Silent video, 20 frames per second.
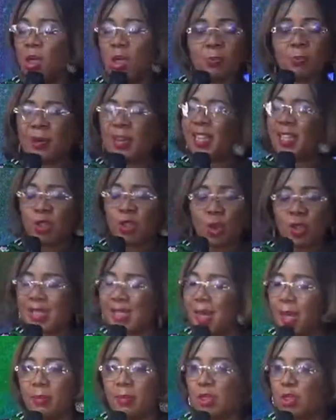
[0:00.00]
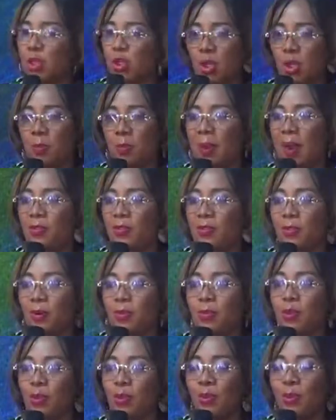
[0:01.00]
Please don't tell me to turn back from
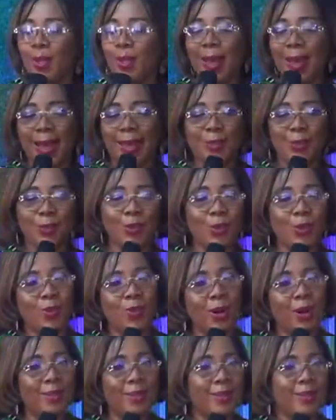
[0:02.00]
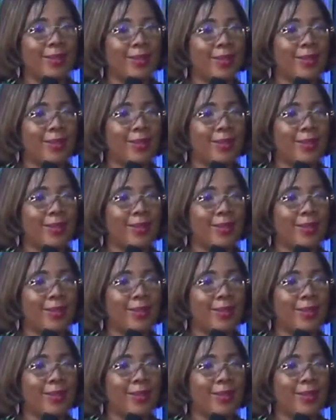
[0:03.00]
you. And you know what?